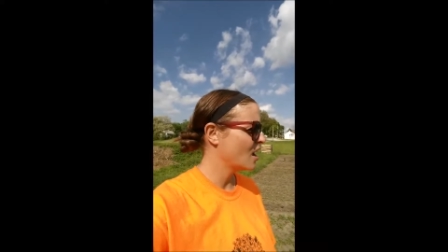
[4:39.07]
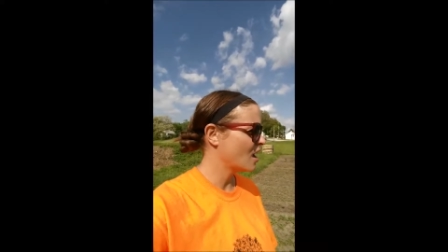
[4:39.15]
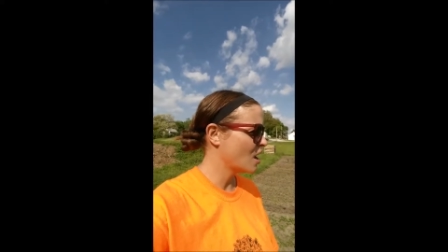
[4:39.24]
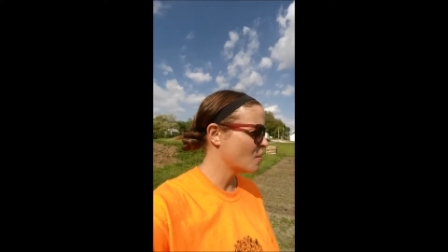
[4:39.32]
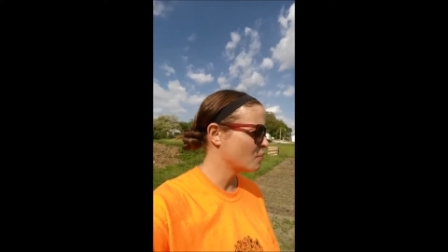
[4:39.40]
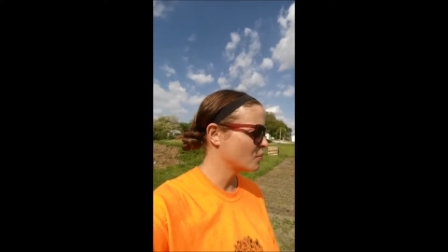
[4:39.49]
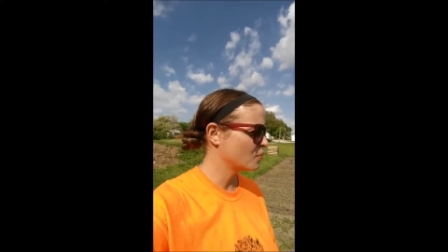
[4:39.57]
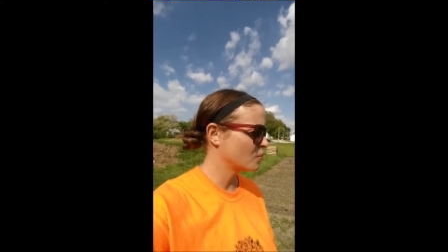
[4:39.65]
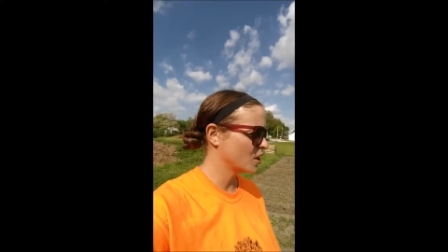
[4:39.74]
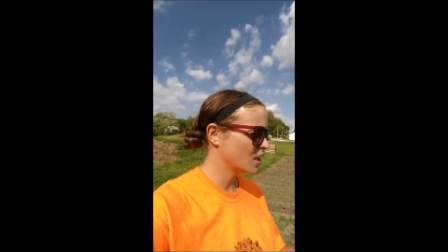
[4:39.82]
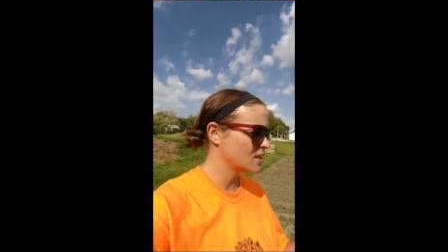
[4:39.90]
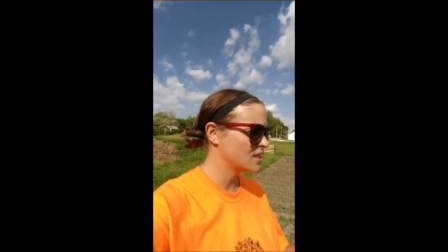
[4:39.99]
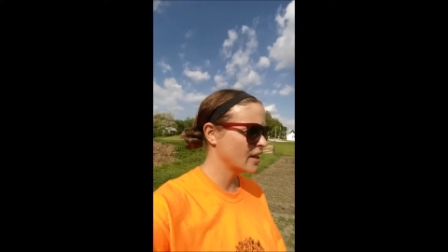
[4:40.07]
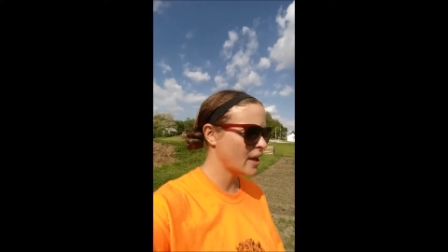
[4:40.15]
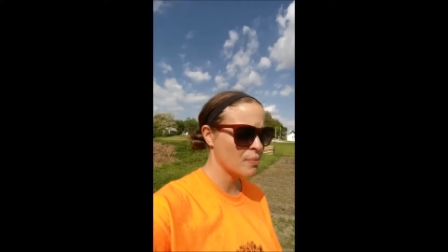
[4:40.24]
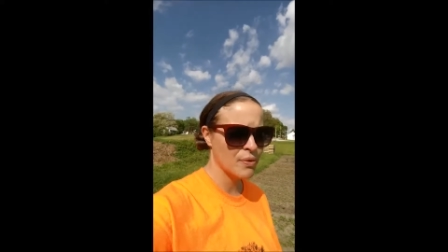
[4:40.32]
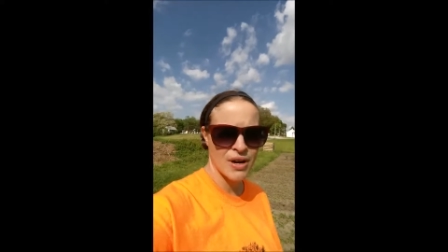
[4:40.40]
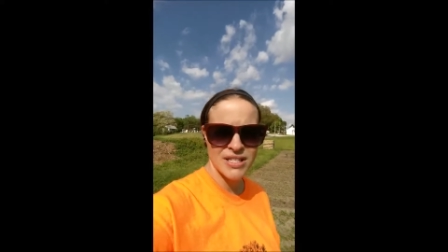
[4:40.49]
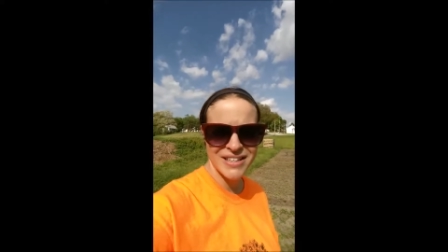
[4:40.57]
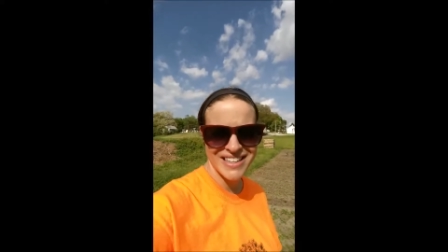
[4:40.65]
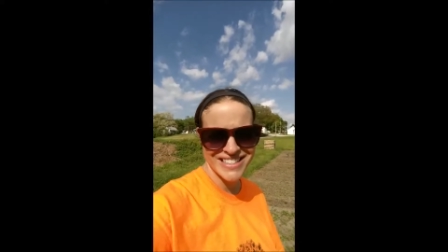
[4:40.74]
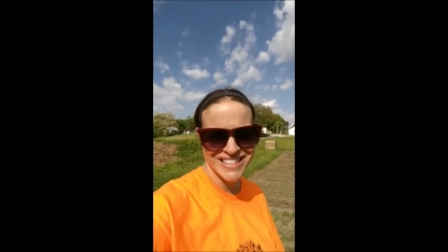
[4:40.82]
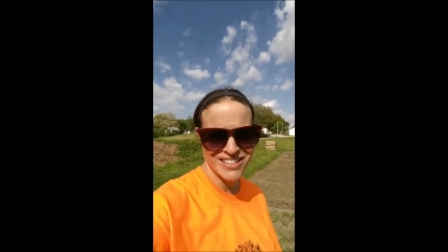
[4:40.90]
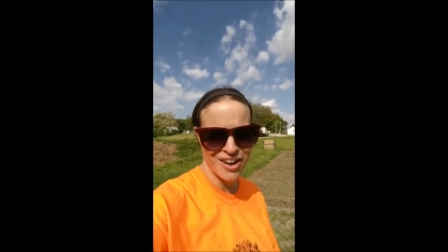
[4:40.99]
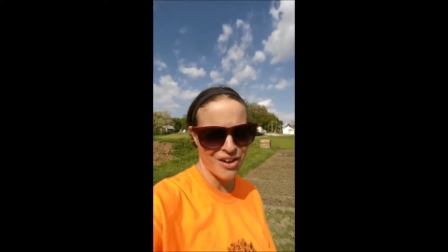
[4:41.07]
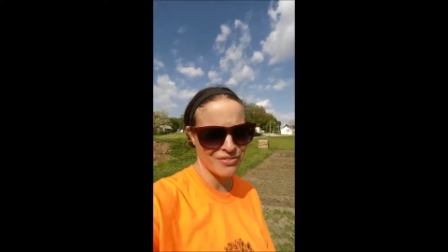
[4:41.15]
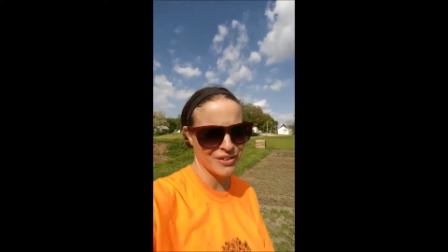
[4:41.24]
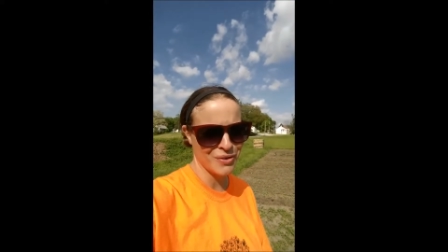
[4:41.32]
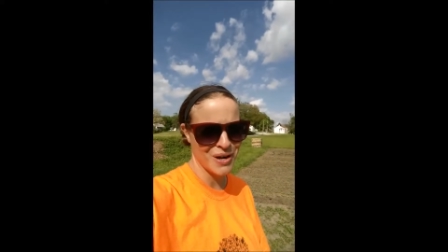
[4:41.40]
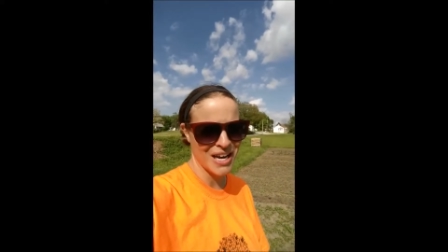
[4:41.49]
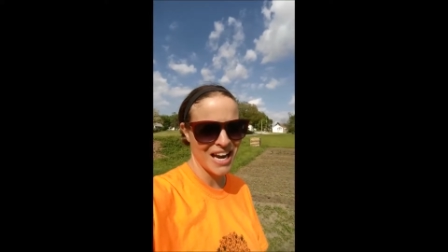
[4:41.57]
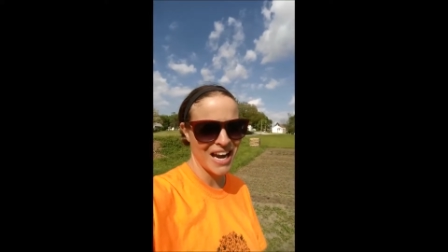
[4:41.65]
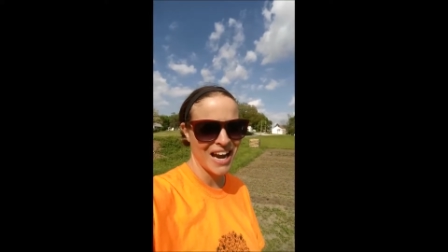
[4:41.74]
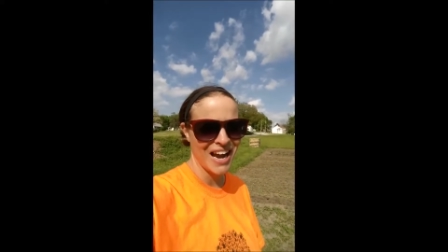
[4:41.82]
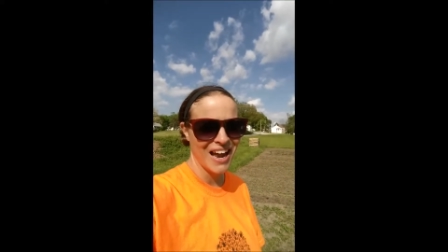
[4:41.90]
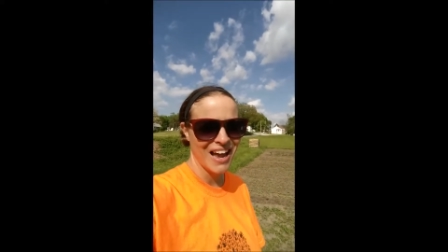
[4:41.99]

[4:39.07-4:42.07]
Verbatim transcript: Um, we're going to till up the rest of this. It's awfully weedy.